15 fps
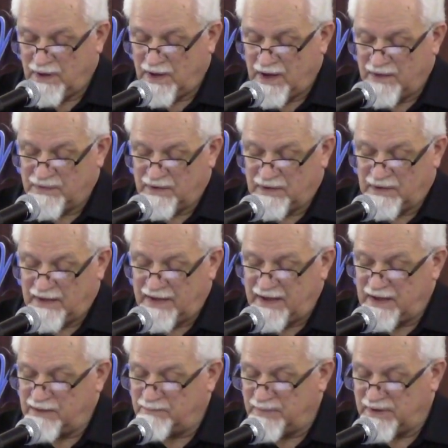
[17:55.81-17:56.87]
and the
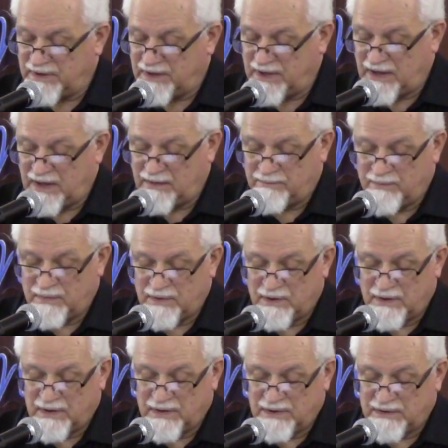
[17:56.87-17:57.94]
land became
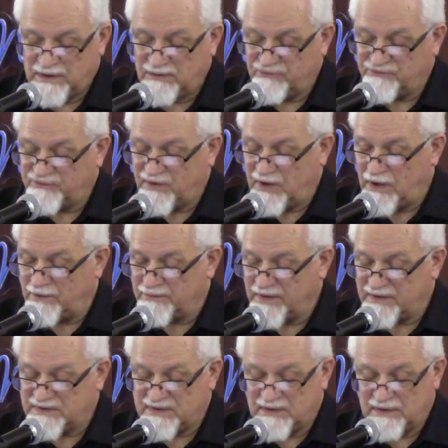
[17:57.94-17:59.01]
defiled.
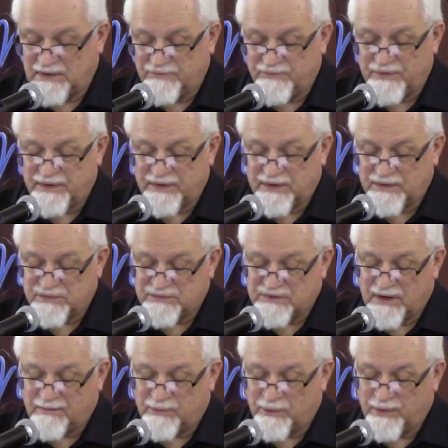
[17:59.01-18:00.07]
That's in Leviticus
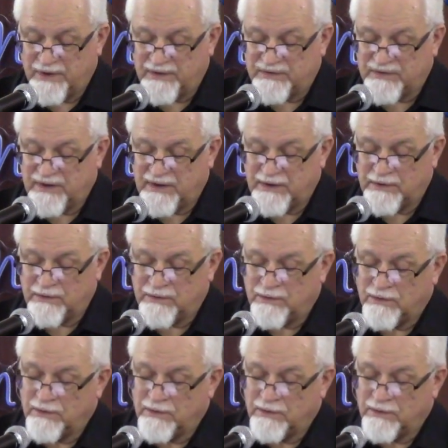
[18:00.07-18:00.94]
chapter 18.